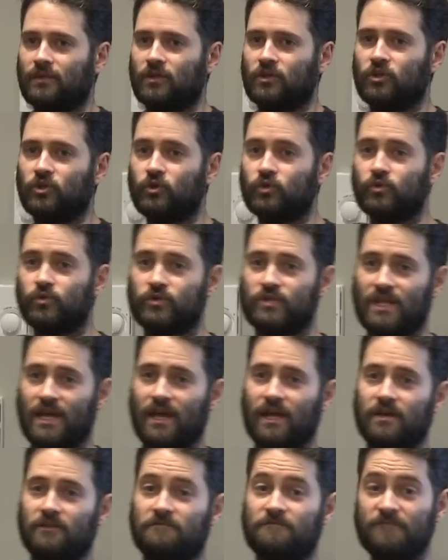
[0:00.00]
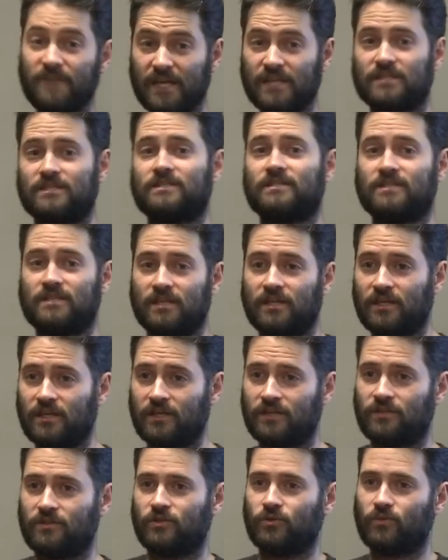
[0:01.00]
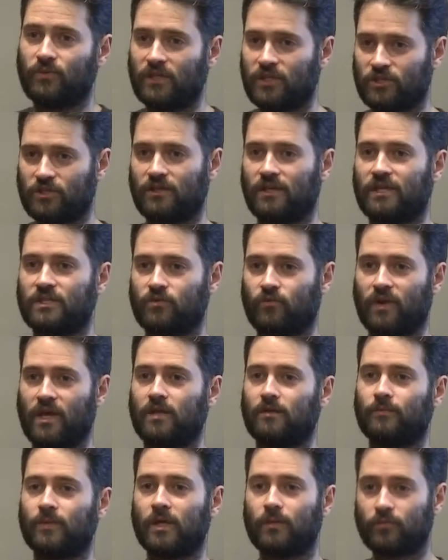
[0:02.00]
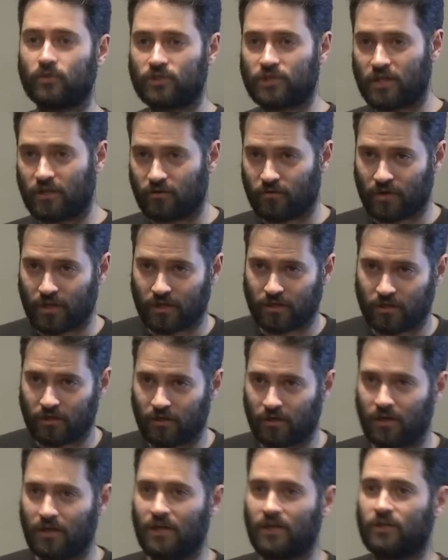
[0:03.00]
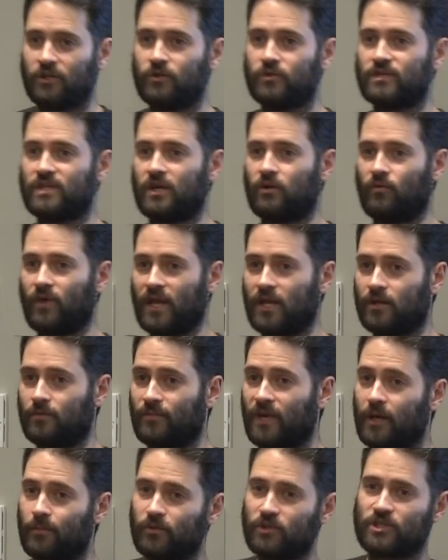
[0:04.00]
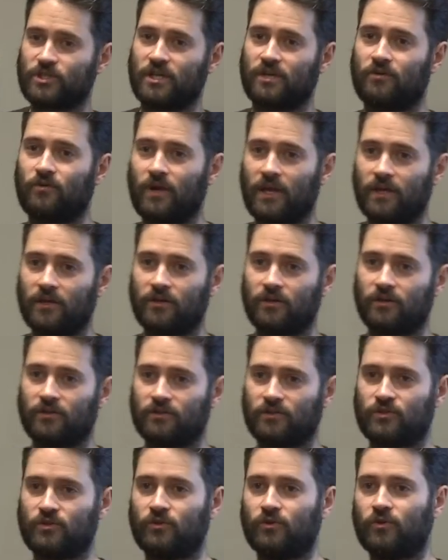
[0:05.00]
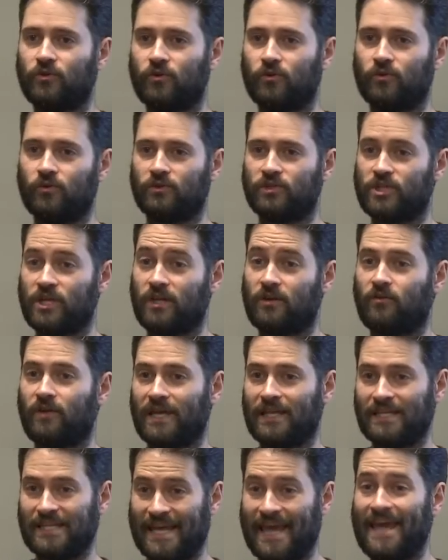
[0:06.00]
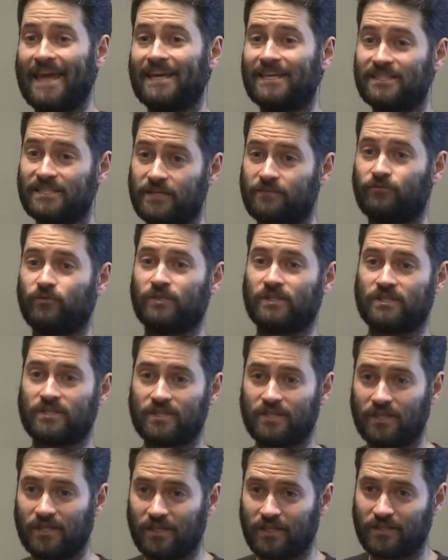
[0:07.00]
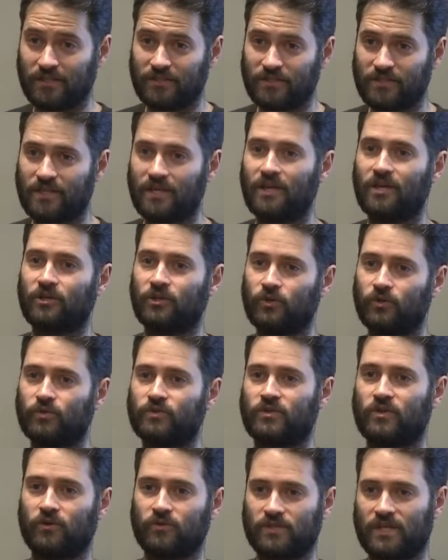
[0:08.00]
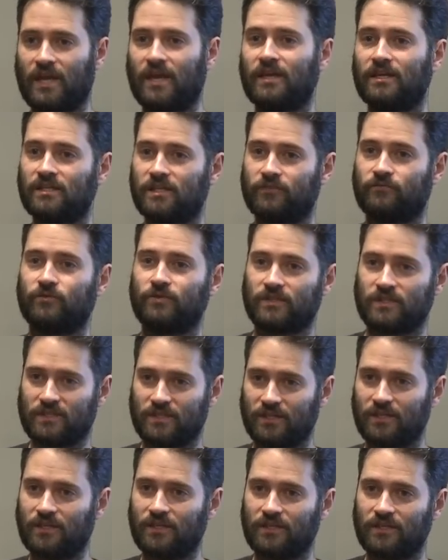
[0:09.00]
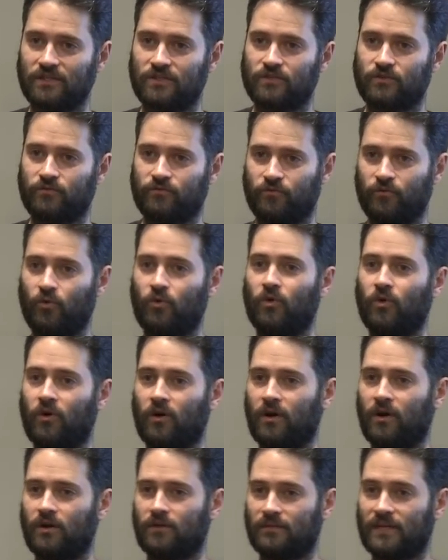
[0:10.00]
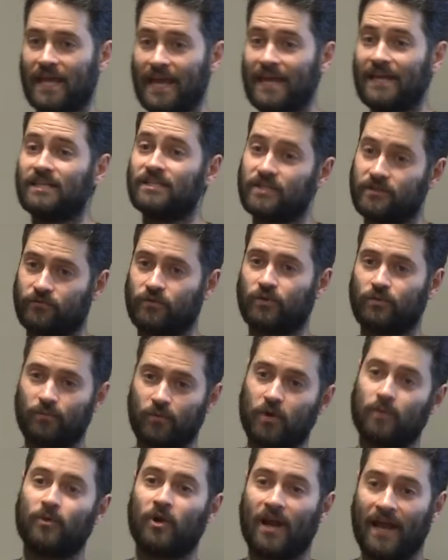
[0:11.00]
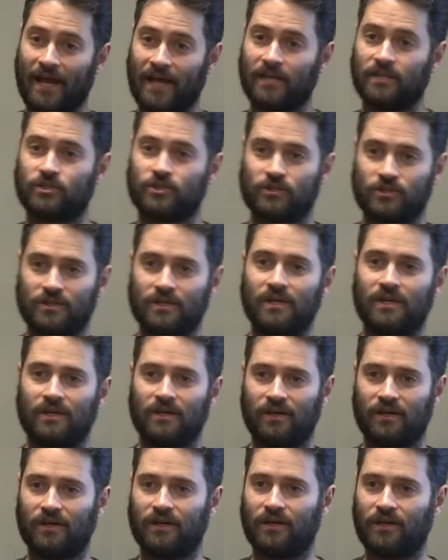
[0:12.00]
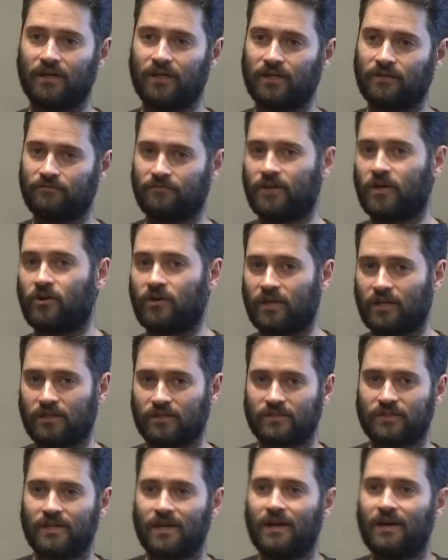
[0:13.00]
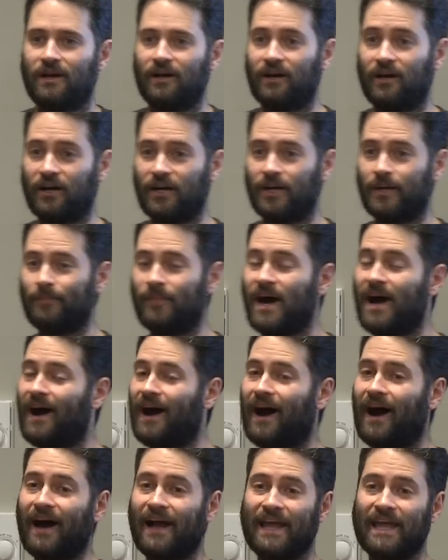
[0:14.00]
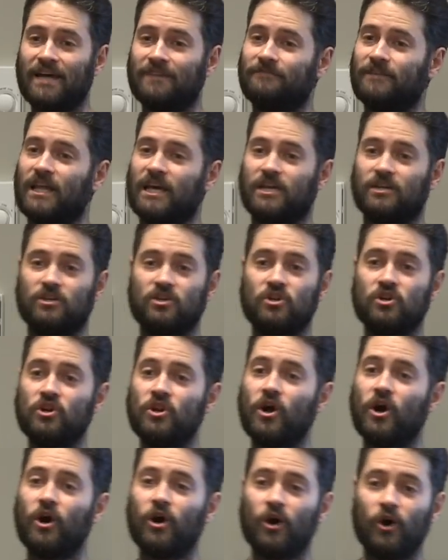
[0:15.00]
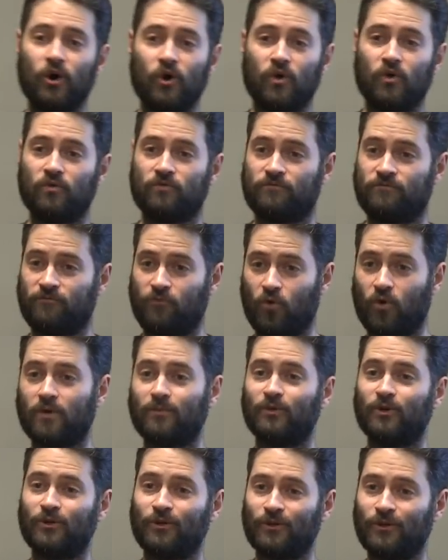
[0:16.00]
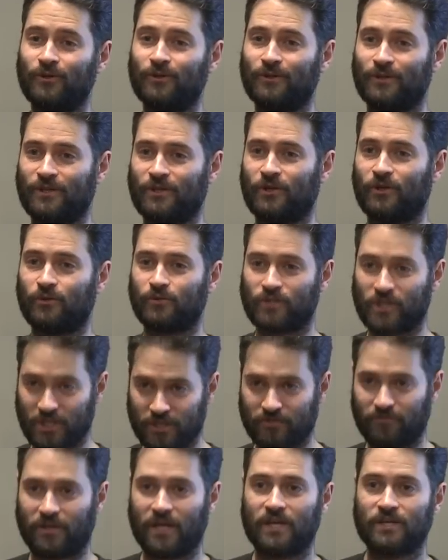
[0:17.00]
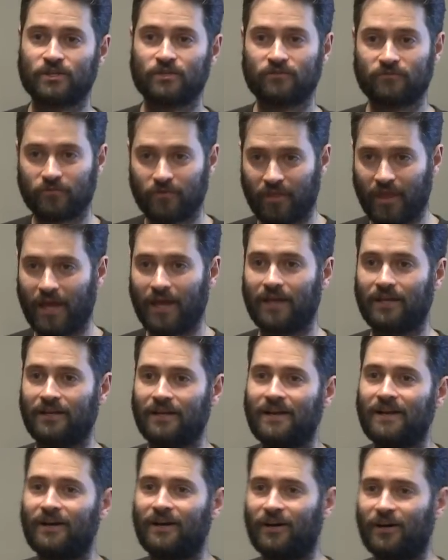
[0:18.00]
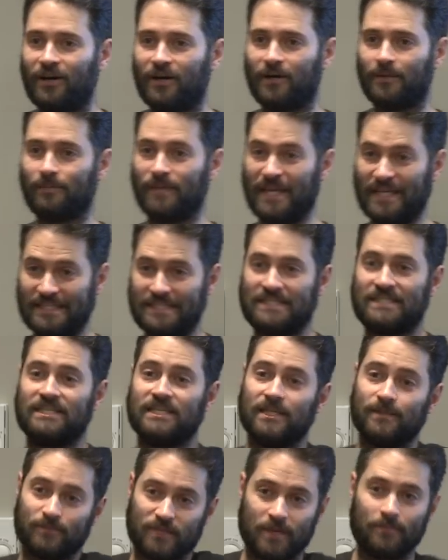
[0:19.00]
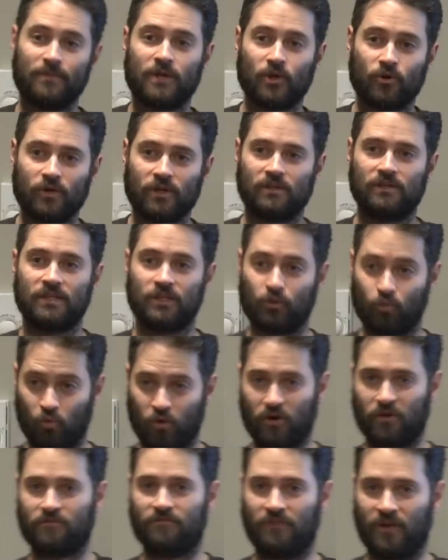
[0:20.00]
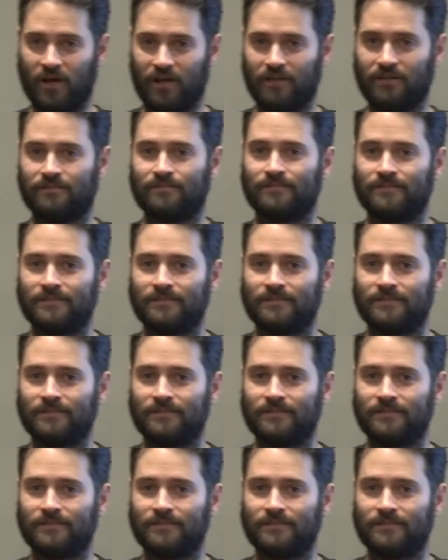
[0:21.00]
use a fixed seed to initialize a random number generator, use that random number generator to generate k different seeds, use those k different seeds for k different murmur hash uh, variants. Um, I have like no formal, you know, justification for that. Um, it seems empirically to work fine.